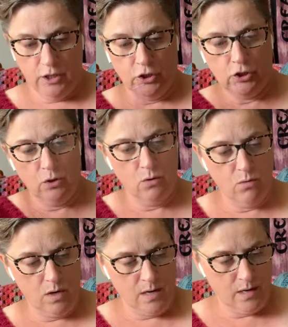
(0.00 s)

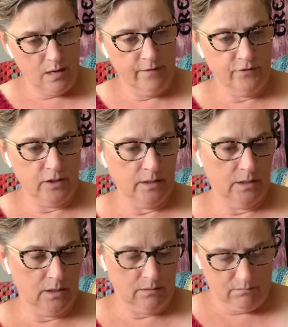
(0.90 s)
So uh, I've
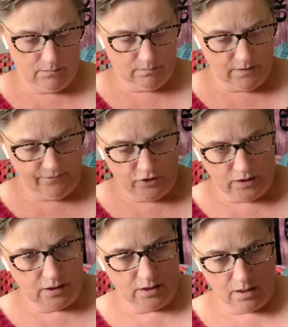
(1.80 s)
just, I've
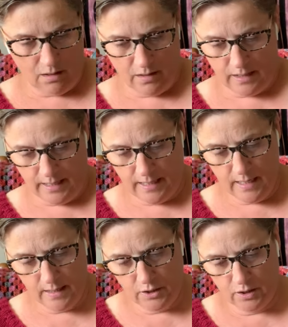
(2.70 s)
just started
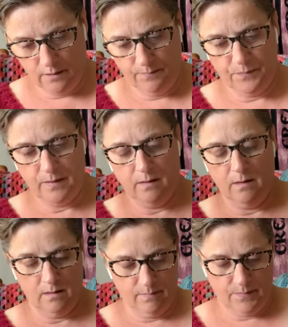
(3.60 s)
it.
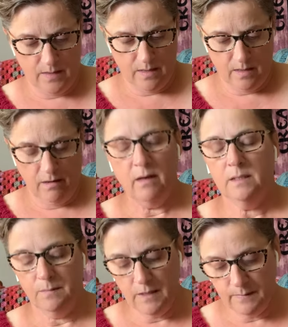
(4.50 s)

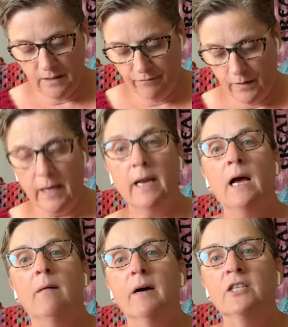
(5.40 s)
Sometimes I forget
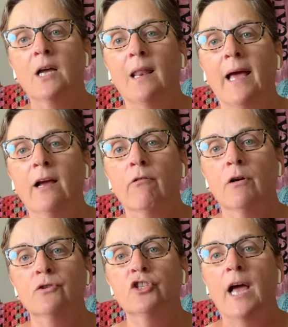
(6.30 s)
how much I like
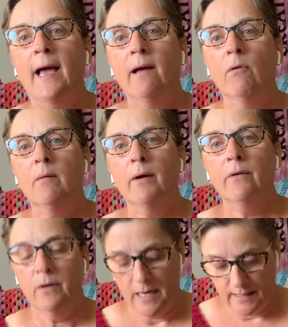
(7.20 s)
crochet. What about
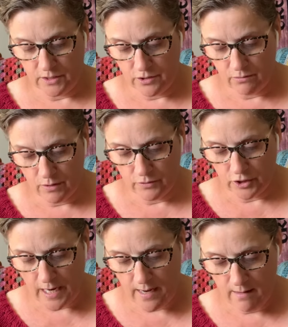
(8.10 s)
you guys? Do you
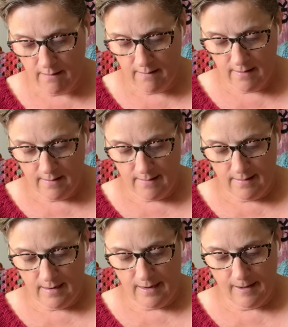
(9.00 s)
crochet?
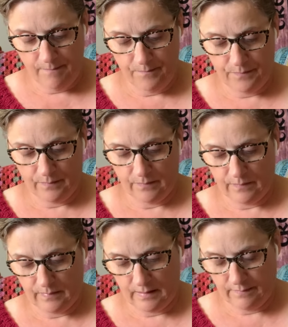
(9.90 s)
Um,
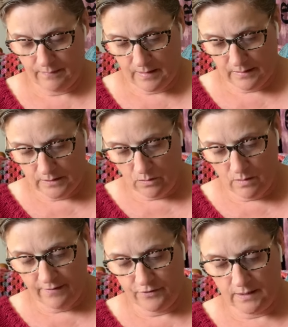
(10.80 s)
so
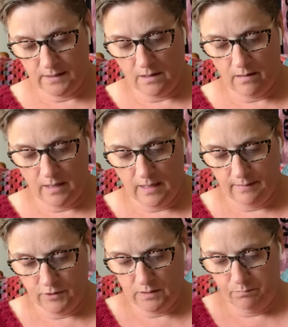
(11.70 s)
I've just started it.
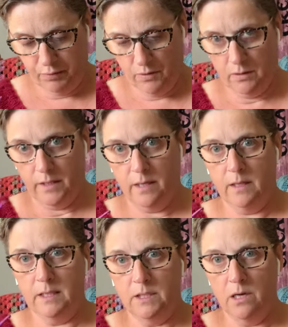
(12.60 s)
I'm just pulling
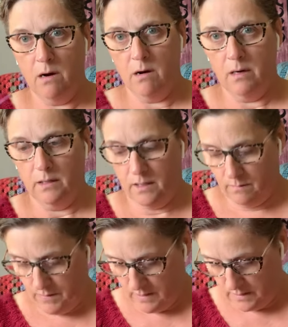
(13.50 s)
this yarn a little bit.